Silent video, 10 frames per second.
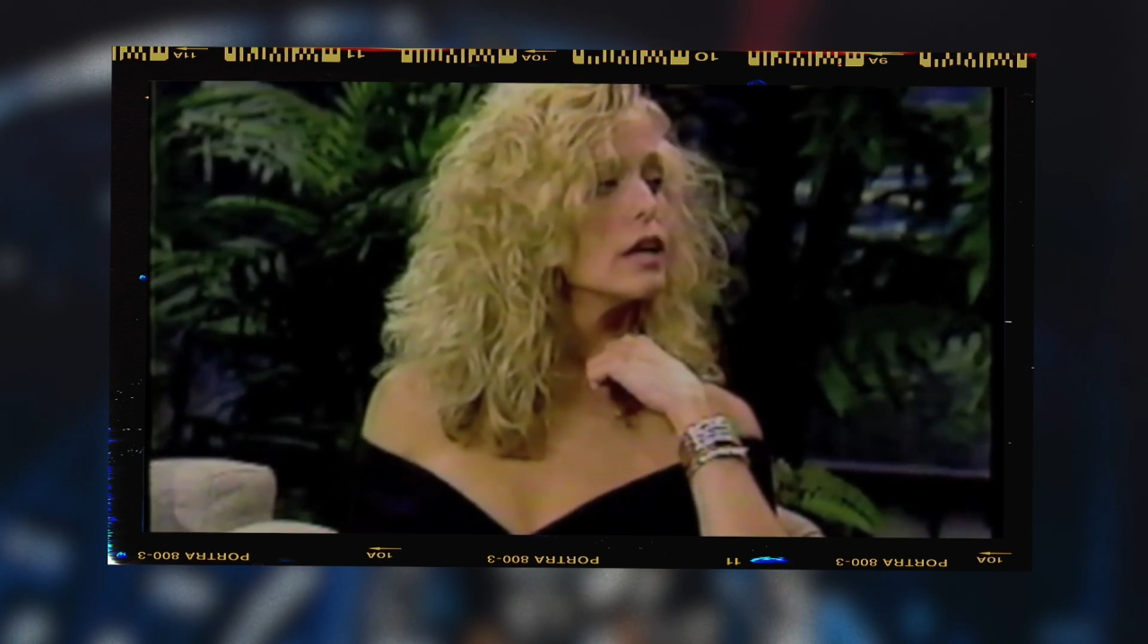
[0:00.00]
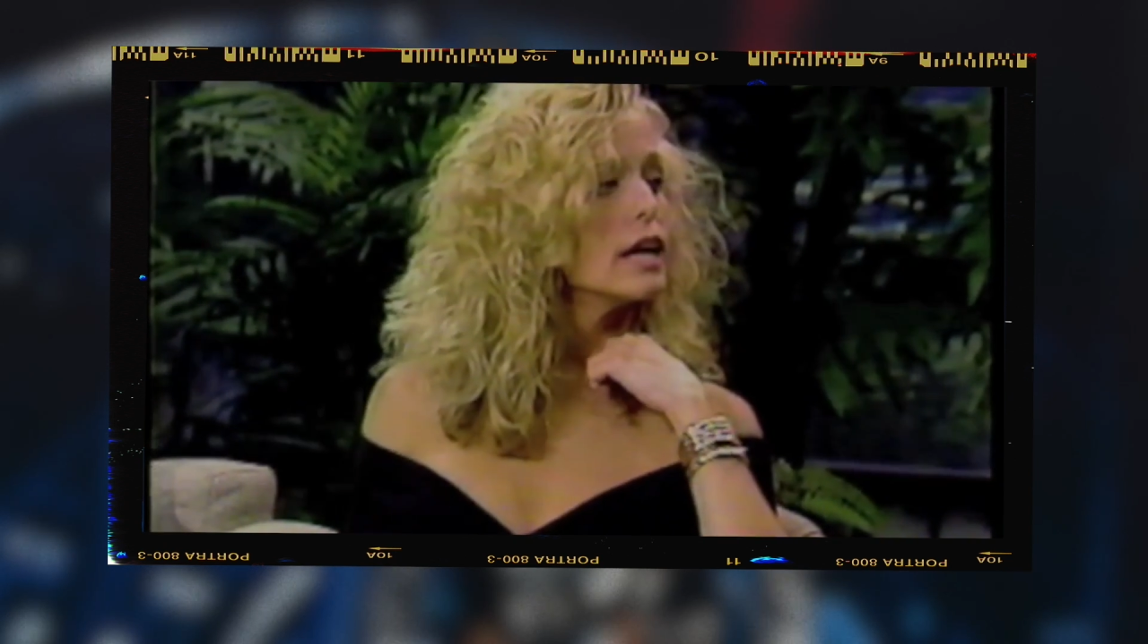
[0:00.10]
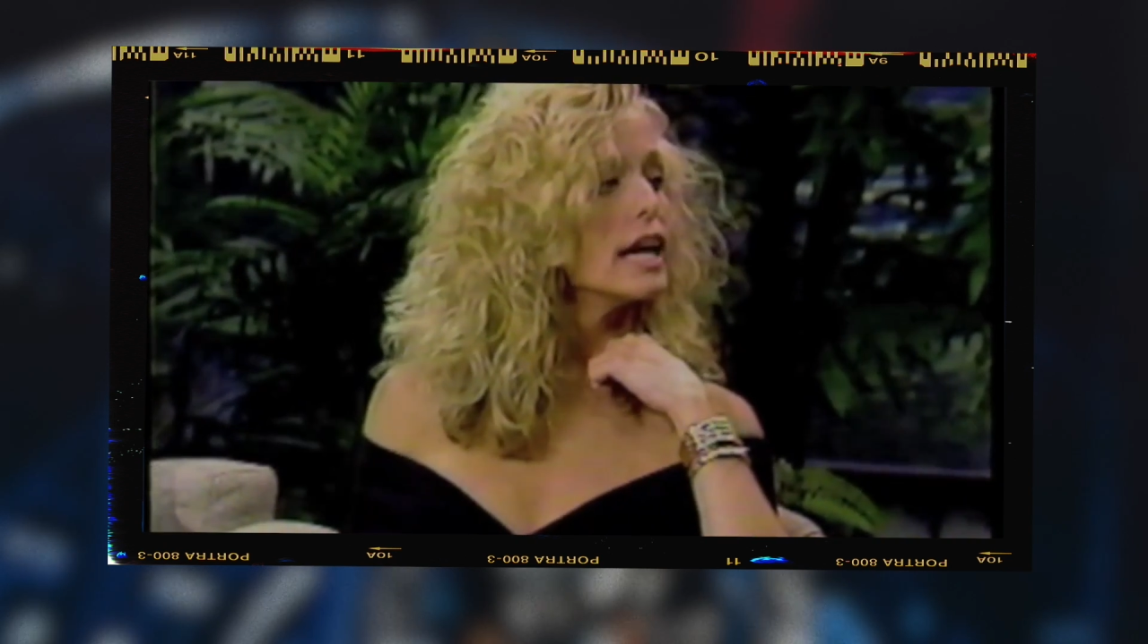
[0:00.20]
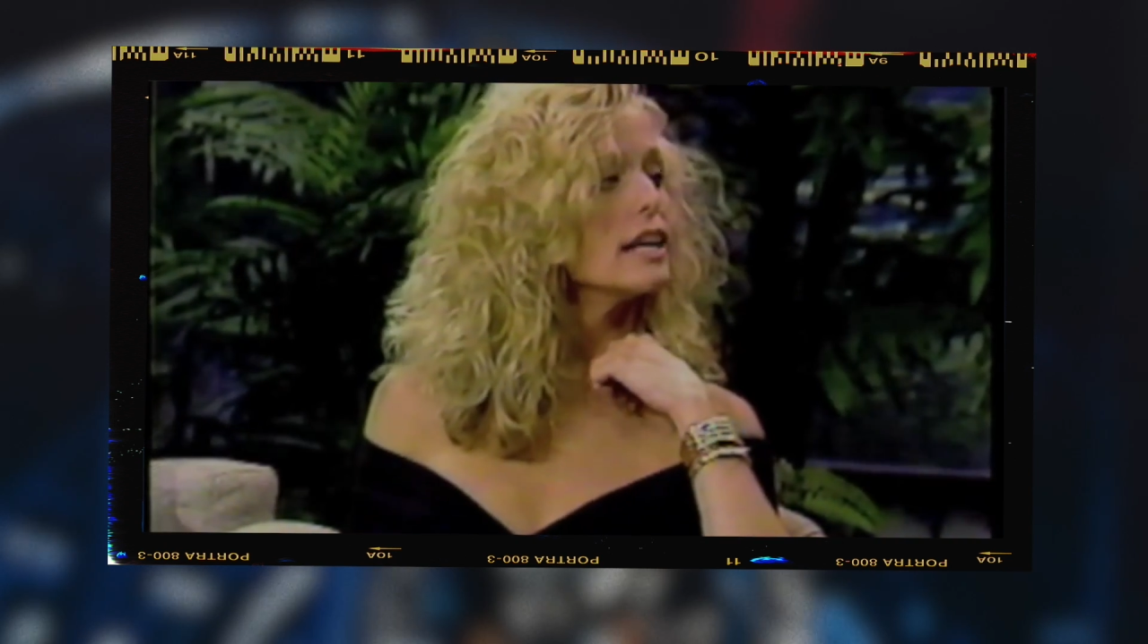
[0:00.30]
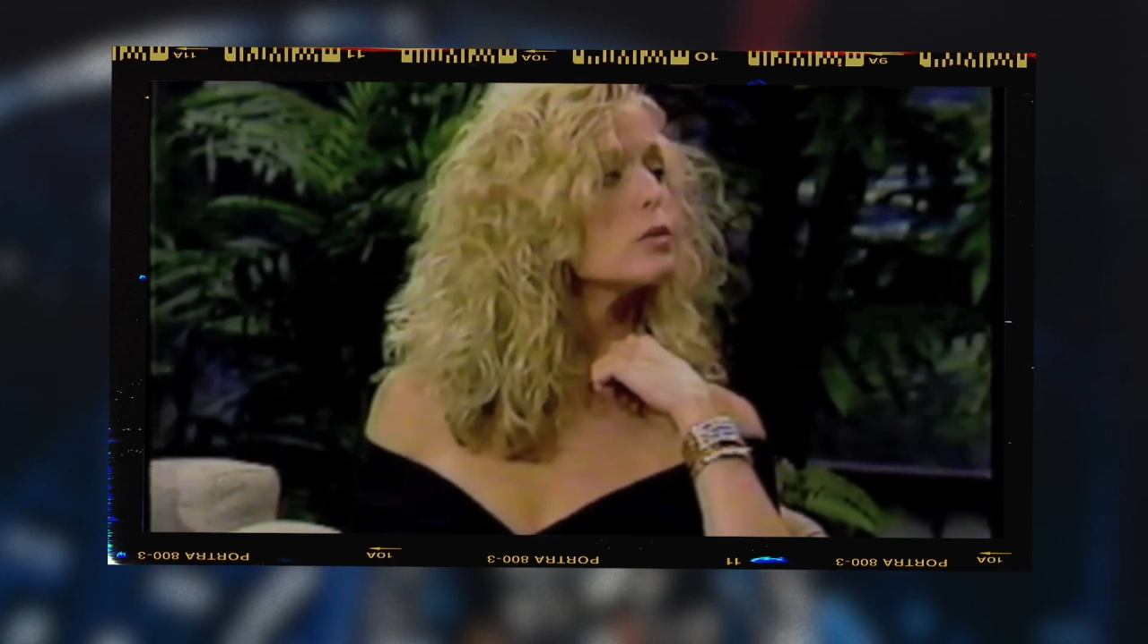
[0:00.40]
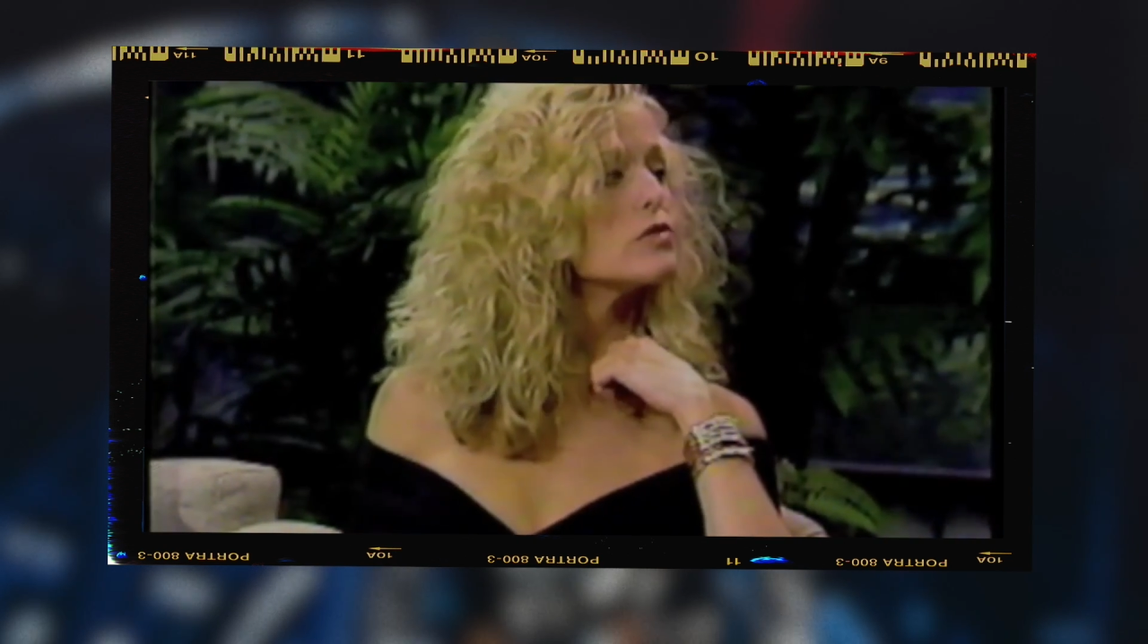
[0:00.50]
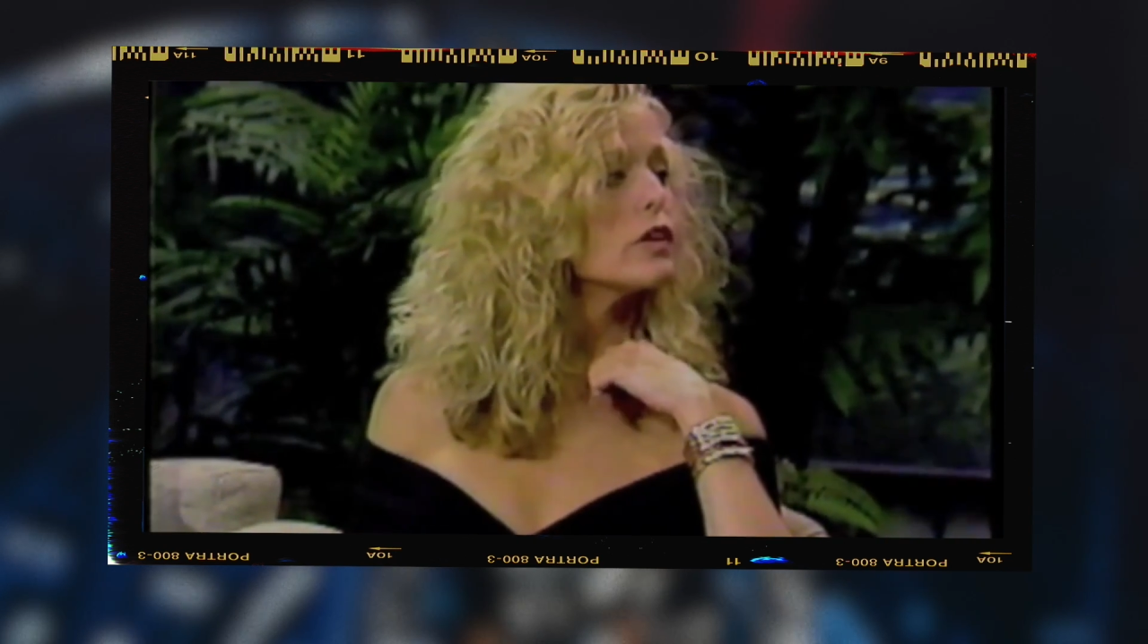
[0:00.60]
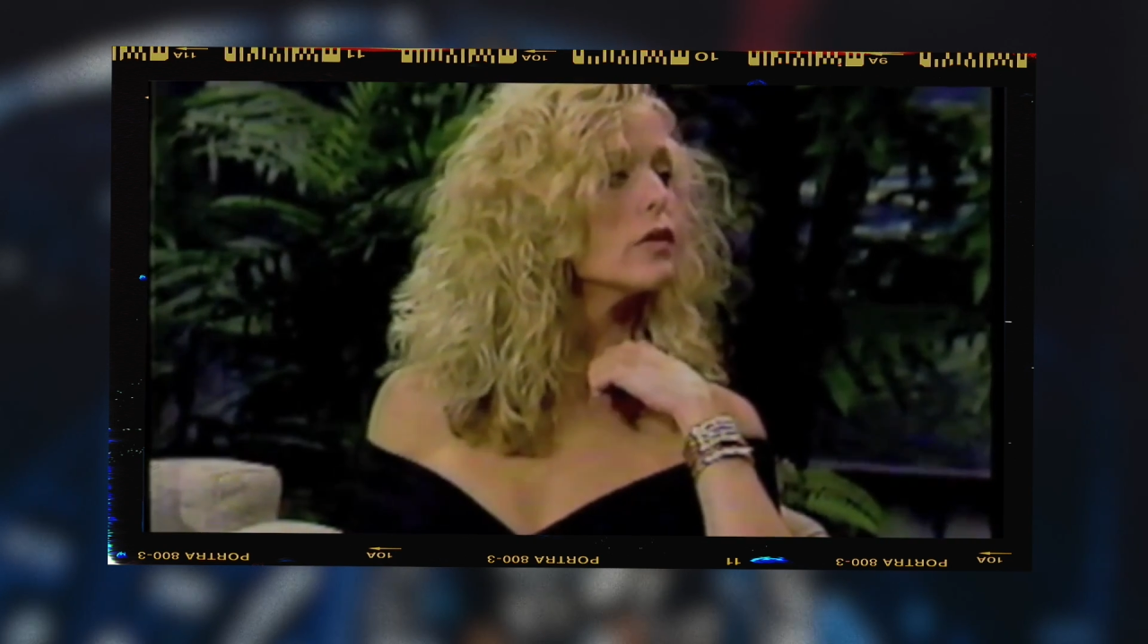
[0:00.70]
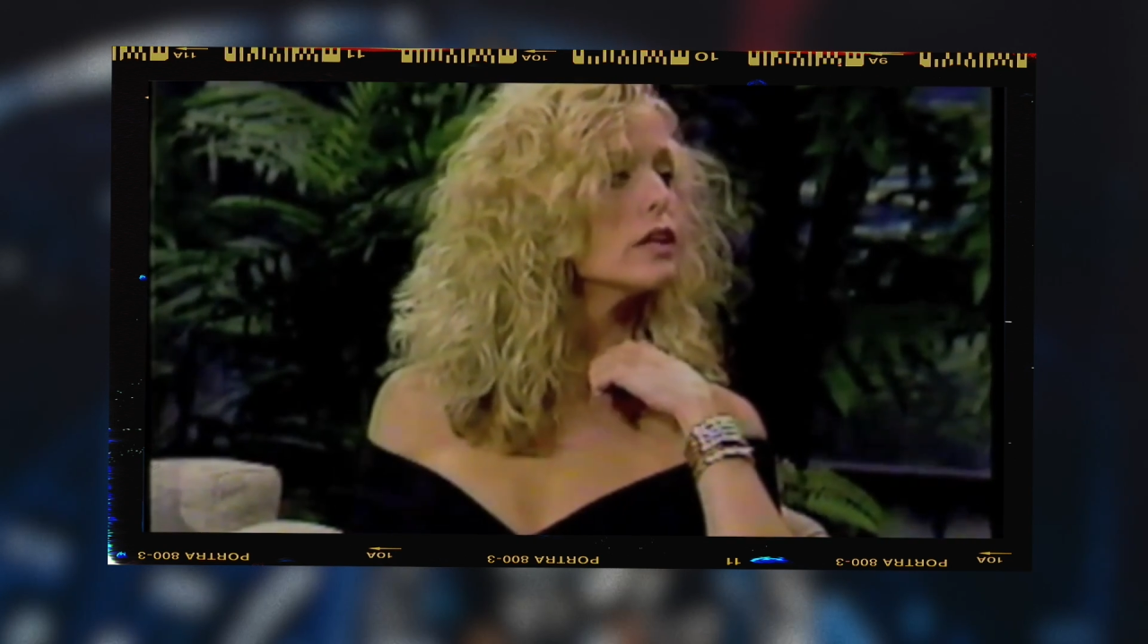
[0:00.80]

The Helper. And it was